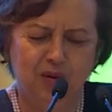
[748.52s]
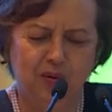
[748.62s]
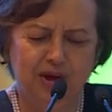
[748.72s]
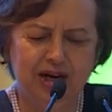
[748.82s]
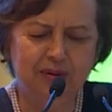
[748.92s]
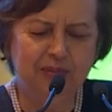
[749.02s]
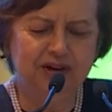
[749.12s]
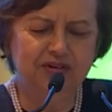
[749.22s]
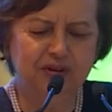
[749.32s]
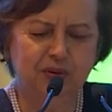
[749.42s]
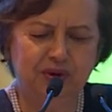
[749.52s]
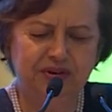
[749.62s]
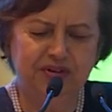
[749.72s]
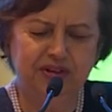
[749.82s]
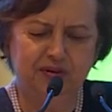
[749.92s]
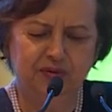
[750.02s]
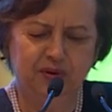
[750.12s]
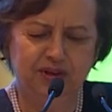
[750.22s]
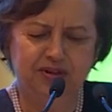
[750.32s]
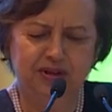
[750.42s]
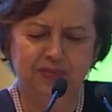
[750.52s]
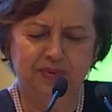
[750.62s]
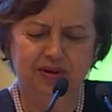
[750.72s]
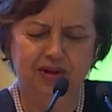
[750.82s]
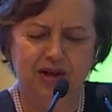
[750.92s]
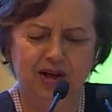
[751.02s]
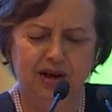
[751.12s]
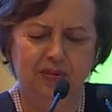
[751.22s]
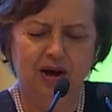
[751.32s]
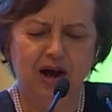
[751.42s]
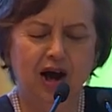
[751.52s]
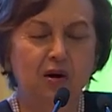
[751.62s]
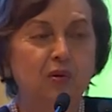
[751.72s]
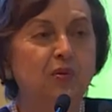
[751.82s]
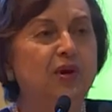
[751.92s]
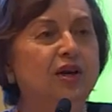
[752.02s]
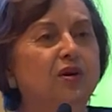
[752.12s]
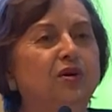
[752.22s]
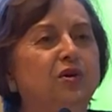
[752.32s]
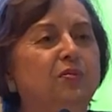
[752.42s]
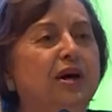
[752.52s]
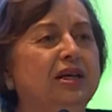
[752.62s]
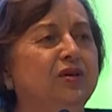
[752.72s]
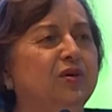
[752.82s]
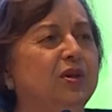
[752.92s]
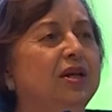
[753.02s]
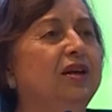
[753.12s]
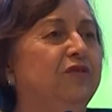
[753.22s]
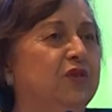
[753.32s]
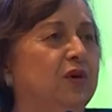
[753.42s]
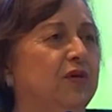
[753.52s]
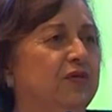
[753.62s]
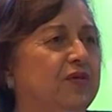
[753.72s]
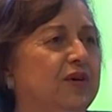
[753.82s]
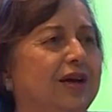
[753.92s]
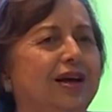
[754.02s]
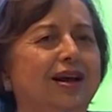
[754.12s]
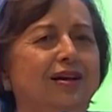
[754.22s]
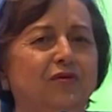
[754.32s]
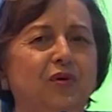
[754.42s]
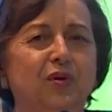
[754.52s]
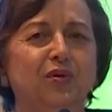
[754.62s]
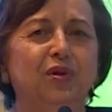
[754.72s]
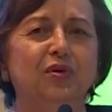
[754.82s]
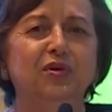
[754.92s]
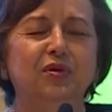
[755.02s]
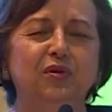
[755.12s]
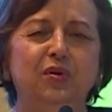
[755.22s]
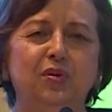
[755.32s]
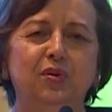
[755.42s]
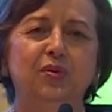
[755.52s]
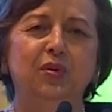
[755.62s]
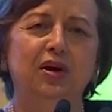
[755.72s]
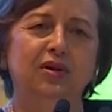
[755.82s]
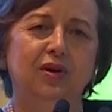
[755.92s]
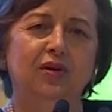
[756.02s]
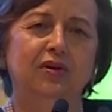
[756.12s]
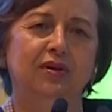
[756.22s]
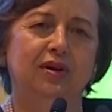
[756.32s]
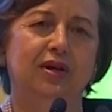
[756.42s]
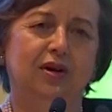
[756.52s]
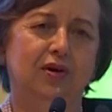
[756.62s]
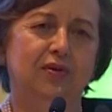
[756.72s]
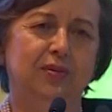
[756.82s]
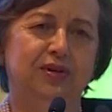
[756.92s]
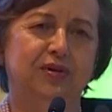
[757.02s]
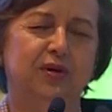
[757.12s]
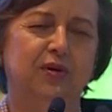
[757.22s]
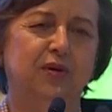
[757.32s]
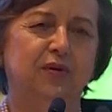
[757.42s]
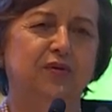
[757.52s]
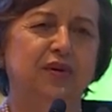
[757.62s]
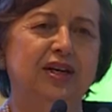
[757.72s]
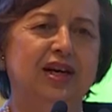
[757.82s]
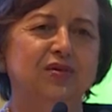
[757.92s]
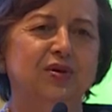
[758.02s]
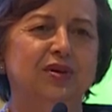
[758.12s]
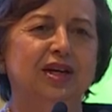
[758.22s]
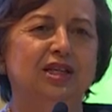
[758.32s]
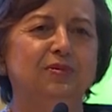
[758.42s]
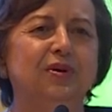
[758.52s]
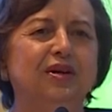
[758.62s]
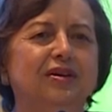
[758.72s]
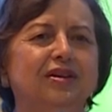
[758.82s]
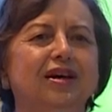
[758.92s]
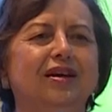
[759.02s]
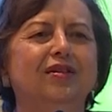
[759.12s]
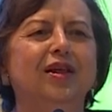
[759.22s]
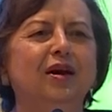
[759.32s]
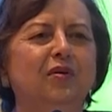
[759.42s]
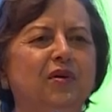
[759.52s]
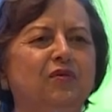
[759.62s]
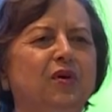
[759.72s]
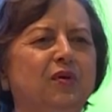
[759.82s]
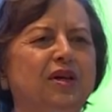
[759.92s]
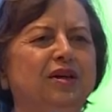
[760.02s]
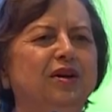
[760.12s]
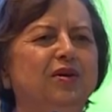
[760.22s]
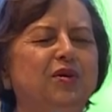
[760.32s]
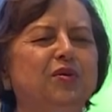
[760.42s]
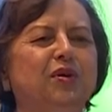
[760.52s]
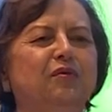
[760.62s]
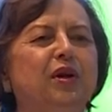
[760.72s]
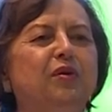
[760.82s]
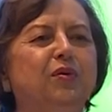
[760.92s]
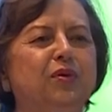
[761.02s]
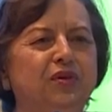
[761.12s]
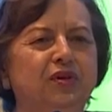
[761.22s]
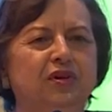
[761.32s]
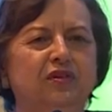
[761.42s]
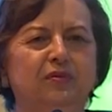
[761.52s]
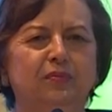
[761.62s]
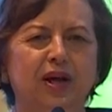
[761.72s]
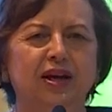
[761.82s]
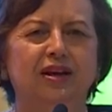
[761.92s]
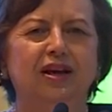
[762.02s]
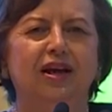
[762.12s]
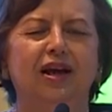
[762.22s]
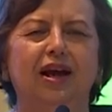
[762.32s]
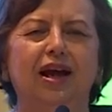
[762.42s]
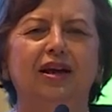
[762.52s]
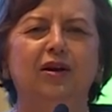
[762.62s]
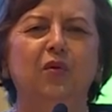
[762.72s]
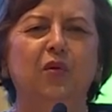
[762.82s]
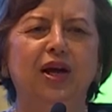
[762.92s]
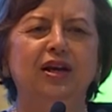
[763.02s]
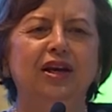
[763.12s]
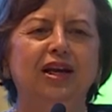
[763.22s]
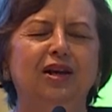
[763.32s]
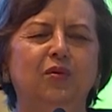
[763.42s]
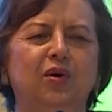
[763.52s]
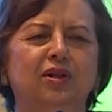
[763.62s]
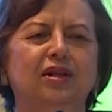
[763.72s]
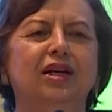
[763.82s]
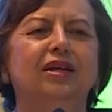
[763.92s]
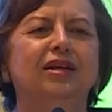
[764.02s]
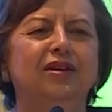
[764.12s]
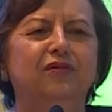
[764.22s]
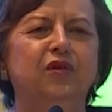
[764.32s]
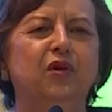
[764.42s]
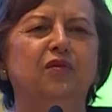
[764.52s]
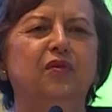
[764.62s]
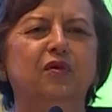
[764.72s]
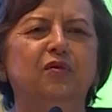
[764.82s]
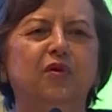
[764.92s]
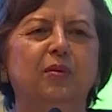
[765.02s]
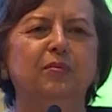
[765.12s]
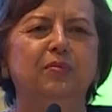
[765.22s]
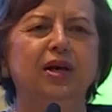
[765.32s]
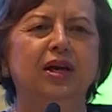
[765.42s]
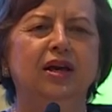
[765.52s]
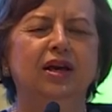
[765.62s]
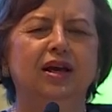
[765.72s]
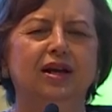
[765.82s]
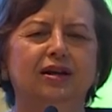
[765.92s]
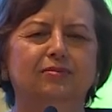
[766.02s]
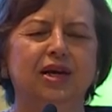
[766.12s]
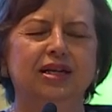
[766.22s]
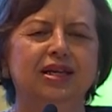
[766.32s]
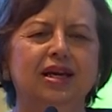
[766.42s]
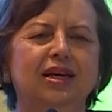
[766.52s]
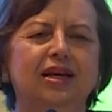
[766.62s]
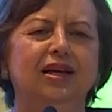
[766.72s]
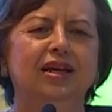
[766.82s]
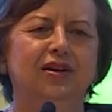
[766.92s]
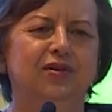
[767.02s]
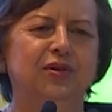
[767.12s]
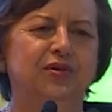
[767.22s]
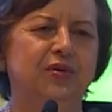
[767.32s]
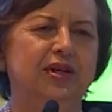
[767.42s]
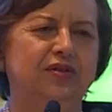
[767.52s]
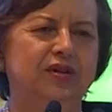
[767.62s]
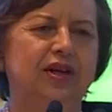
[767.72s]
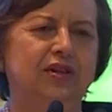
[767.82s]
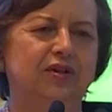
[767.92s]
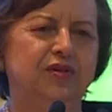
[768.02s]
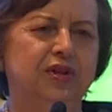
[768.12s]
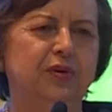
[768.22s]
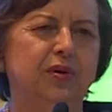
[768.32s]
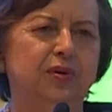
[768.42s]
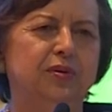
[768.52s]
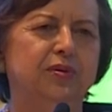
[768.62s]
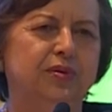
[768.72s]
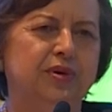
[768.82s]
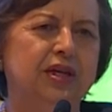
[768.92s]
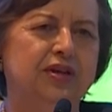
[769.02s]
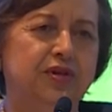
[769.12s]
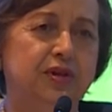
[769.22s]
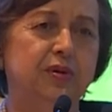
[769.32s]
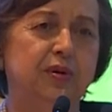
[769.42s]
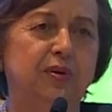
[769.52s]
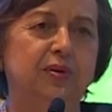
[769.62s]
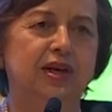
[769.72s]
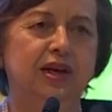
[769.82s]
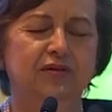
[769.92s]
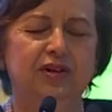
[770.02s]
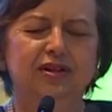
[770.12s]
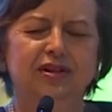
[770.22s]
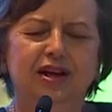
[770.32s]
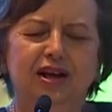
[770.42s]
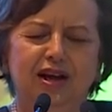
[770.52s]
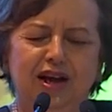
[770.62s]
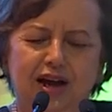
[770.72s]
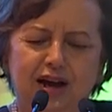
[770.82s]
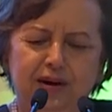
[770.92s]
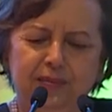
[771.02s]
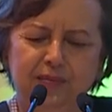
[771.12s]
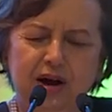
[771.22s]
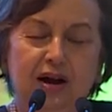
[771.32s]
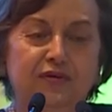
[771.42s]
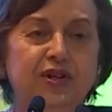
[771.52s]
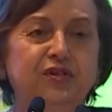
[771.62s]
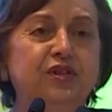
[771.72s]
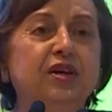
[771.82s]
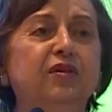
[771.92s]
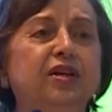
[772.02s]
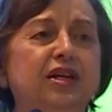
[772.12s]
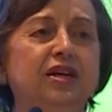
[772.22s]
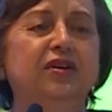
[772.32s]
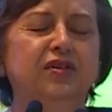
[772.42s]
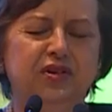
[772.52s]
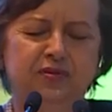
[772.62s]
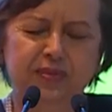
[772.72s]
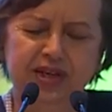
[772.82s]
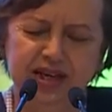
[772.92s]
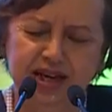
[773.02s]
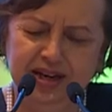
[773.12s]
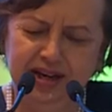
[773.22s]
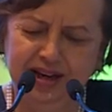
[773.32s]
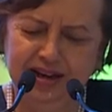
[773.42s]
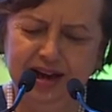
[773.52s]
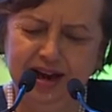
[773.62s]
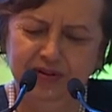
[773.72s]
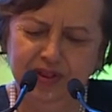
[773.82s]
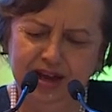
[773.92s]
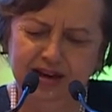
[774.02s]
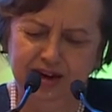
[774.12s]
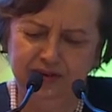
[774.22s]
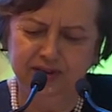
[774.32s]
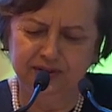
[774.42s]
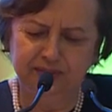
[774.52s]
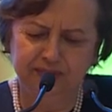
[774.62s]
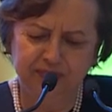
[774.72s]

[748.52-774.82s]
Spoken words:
When I'm asked a question, for example, about how are we going to manage the liftoff, and for those of you who are not economists or financial experts, they are referring to the Federal Reserve Bank and when it will lift off from maintaining interest rates at the near zero level after 7 years of maintaining it at that level.